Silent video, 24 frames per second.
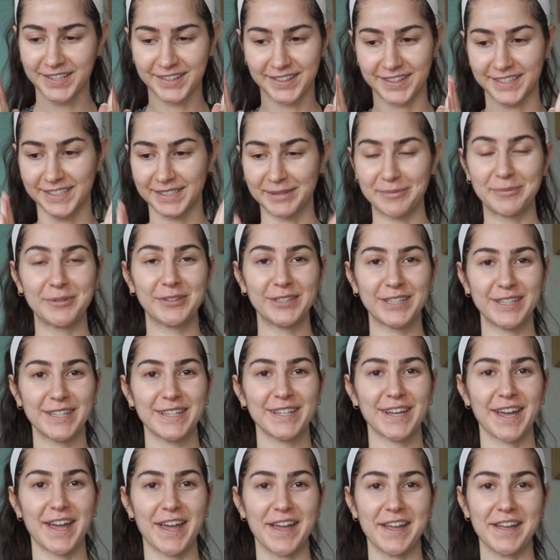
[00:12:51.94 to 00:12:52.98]
this
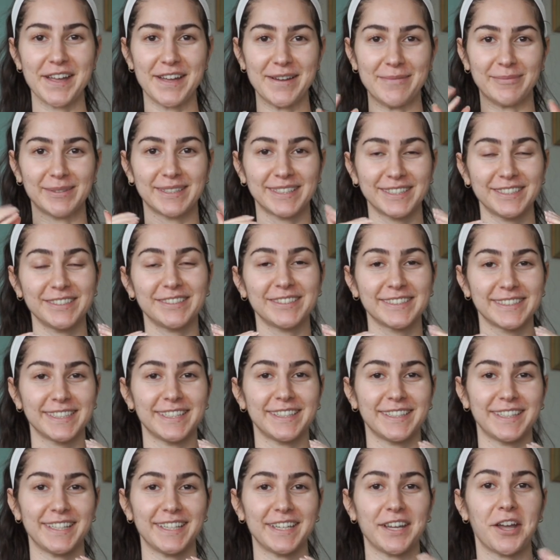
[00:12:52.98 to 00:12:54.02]
morning I am still
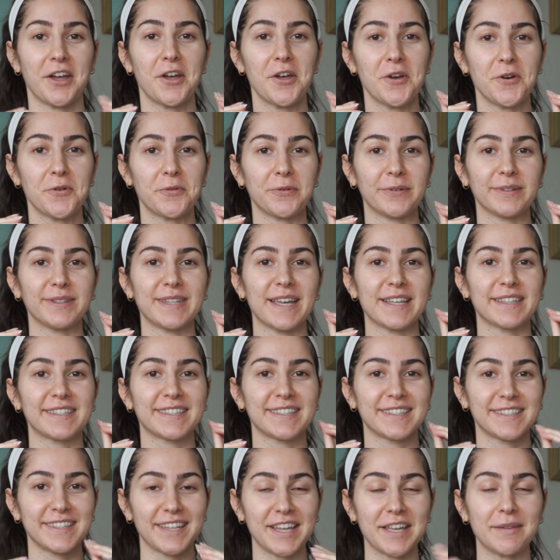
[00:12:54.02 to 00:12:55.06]
dealing with that
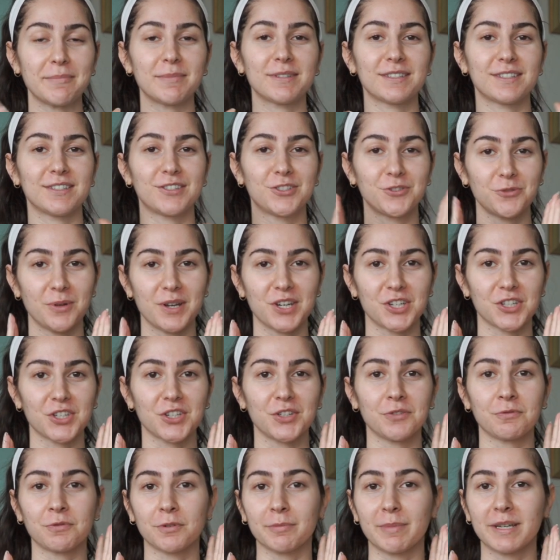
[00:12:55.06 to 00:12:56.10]
same
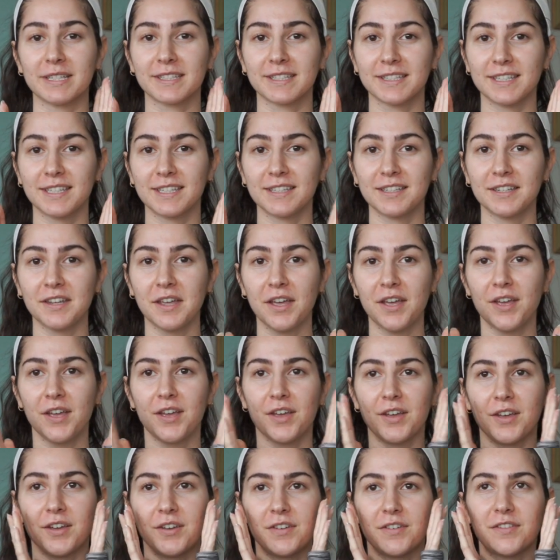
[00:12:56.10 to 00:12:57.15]
situation where my skin
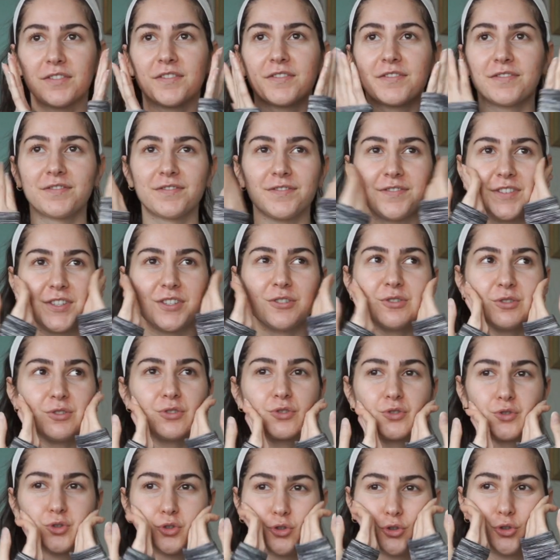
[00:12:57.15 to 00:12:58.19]

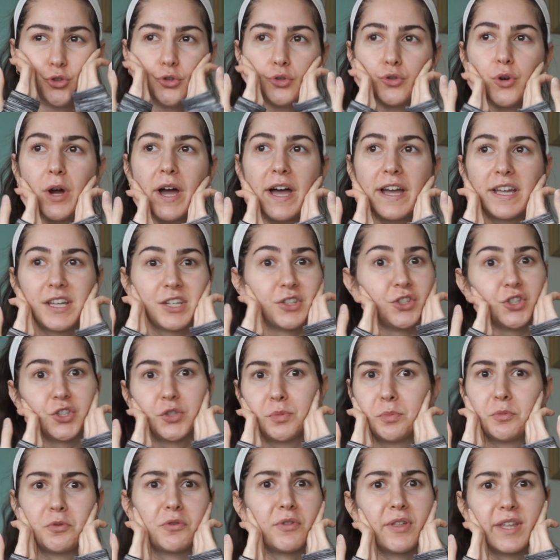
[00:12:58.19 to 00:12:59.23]
feels dry and
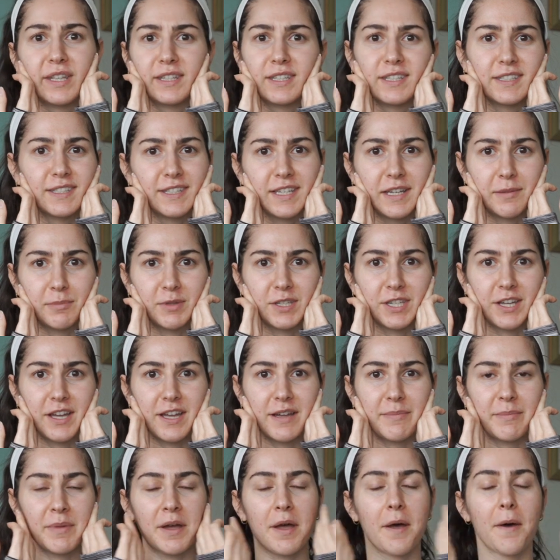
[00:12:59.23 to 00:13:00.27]
smooth at the same
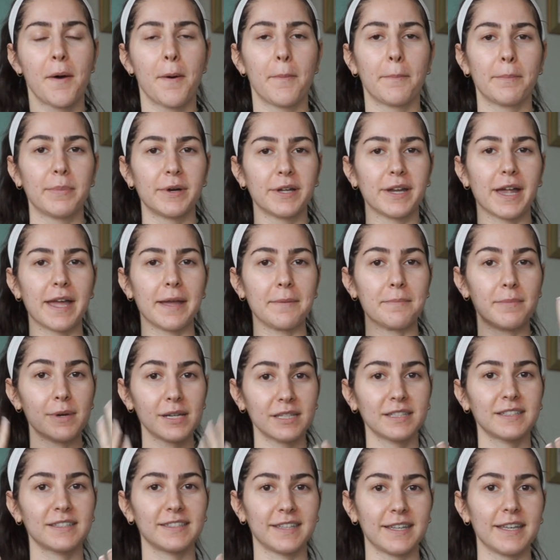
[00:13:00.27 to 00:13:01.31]
time. But I
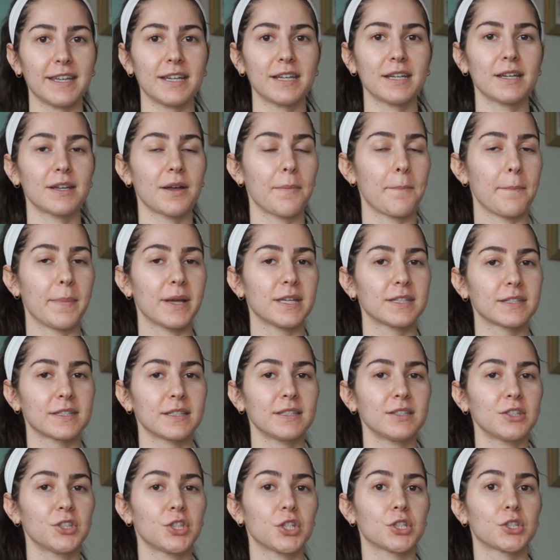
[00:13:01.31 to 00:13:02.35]
must say, my
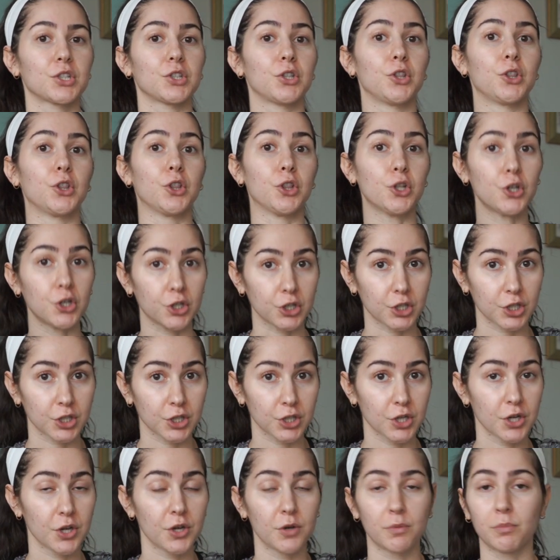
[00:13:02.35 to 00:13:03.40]
skin does
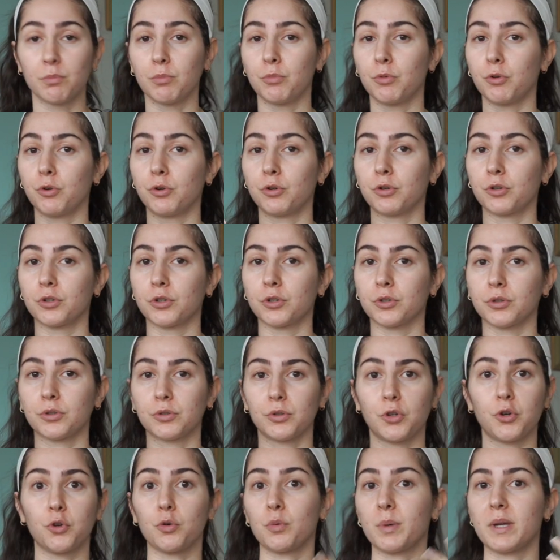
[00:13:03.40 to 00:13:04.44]
look
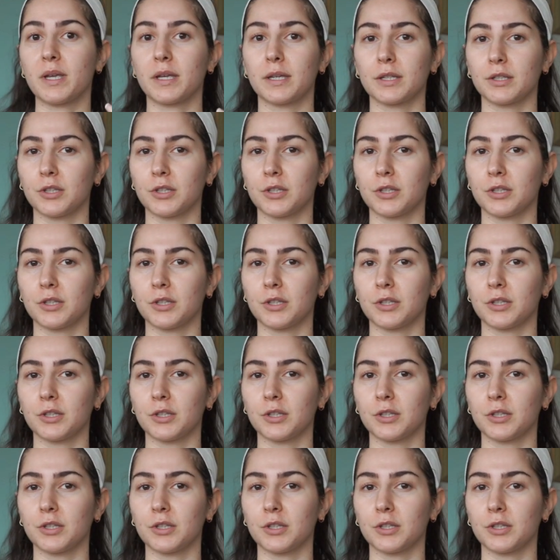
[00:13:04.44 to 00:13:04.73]
more awake